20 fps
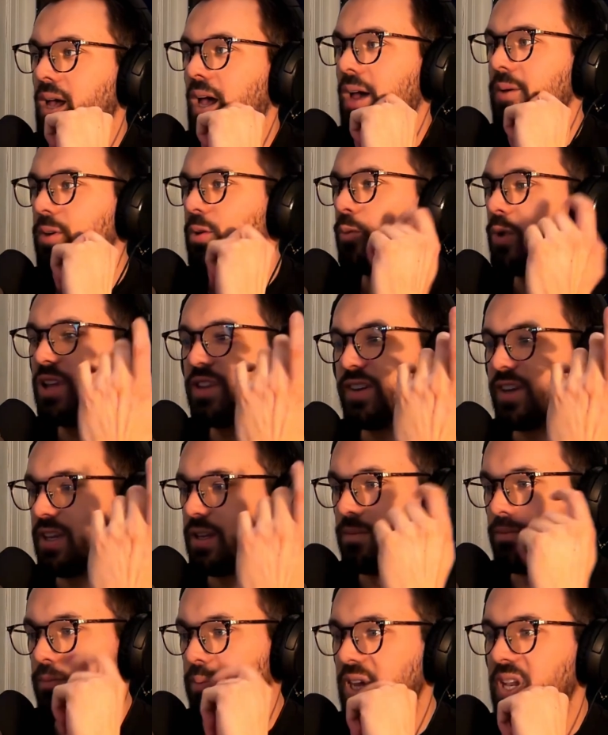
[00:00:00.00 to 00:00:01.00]
I mean, we did
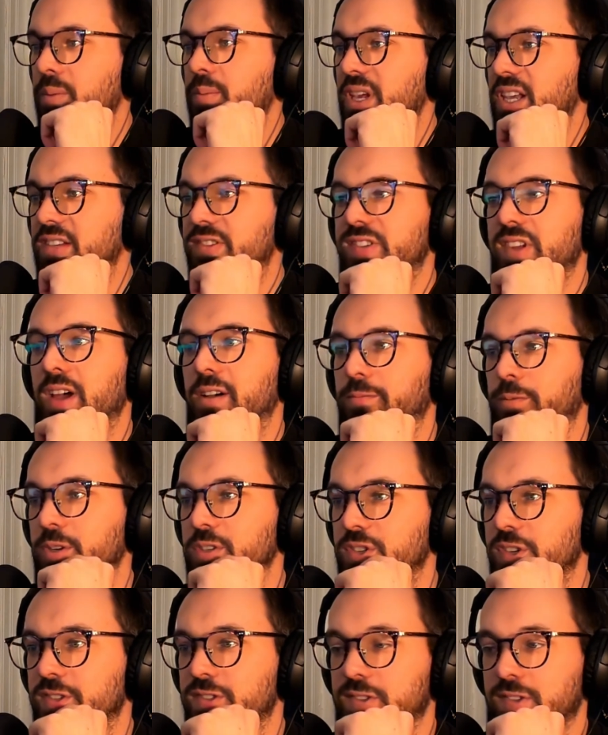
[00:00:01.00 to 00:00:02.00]
B2B stuff. We
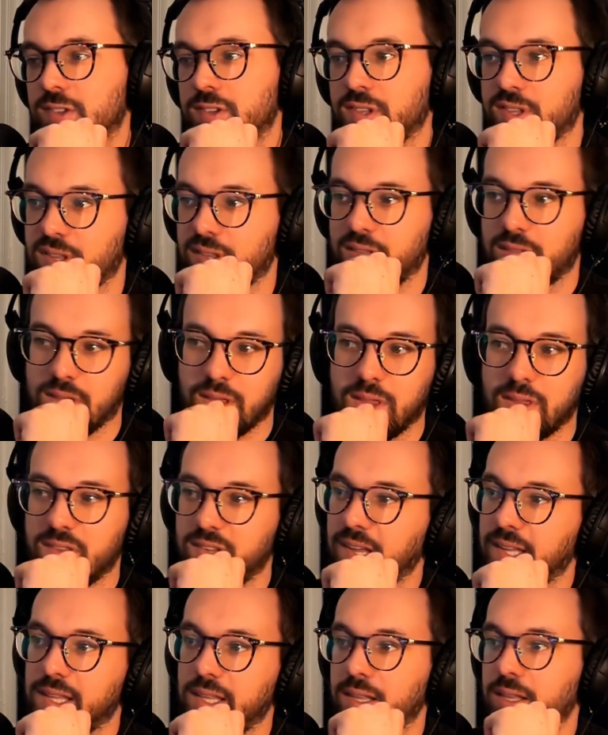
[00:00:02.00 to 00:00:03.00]
just
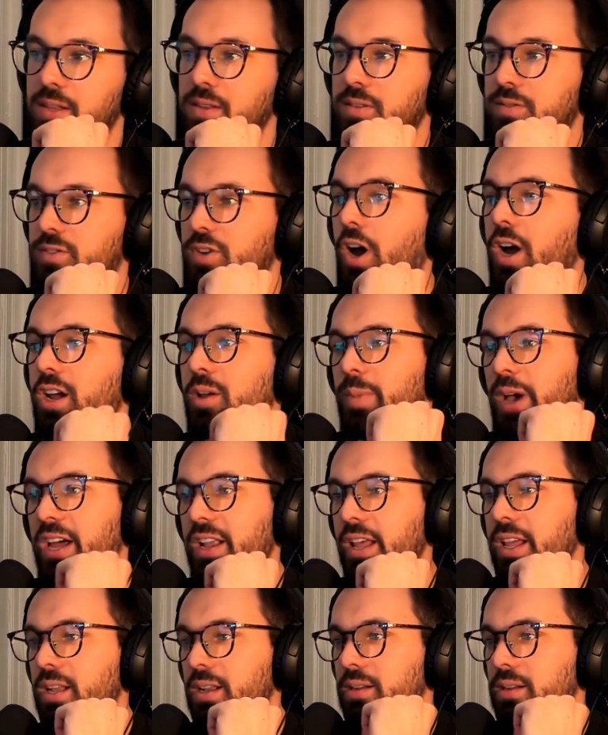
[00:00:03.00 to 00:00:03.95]
didn't talk about it.